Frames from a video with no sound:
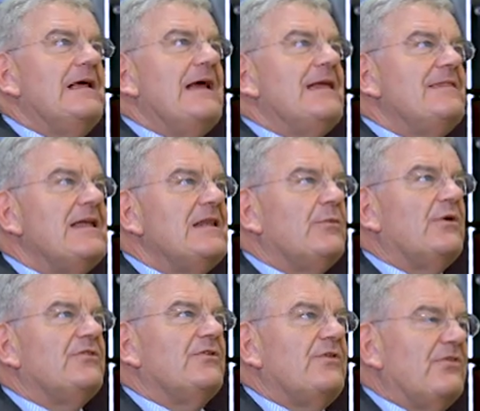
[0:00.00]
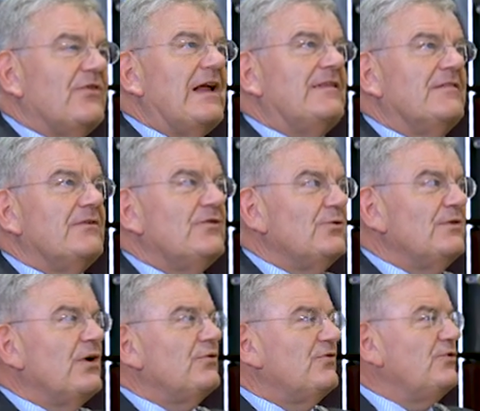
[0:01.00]
And then there was a threat. So
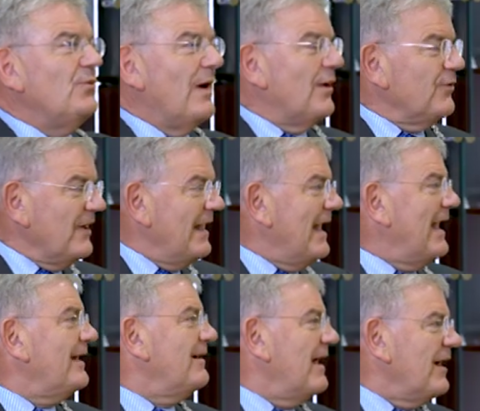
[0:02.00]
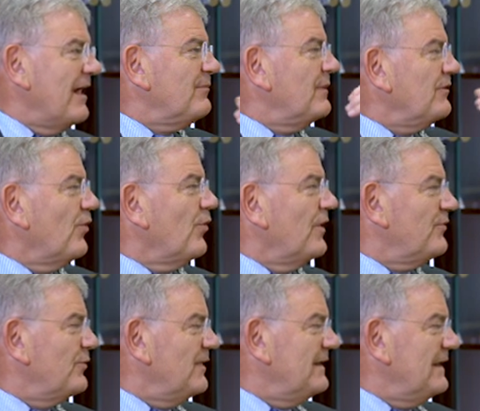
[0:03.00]
those 2 hours, I had been talking
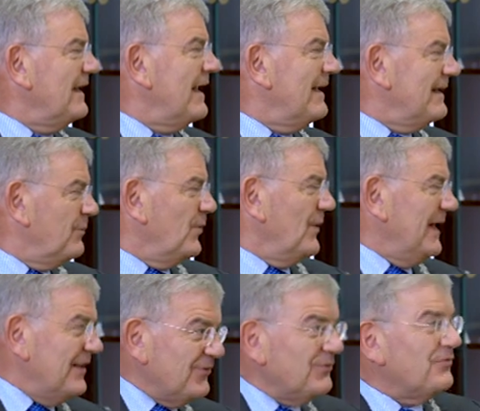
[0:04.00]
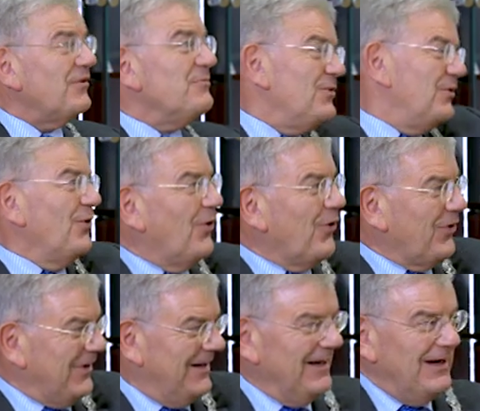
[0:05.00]
to the DA and the police from New York
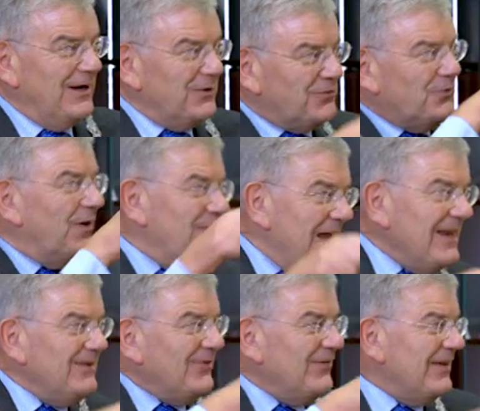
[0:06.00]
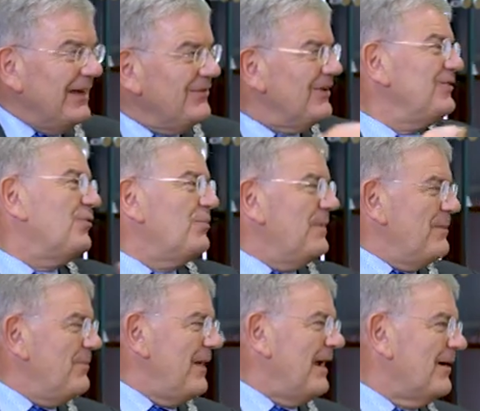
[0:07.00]
to arrange things and to
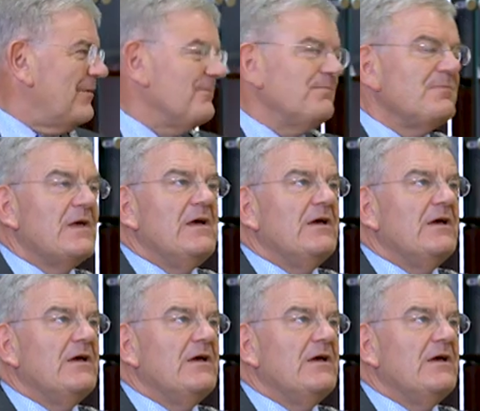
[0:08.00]
prepare. Wow.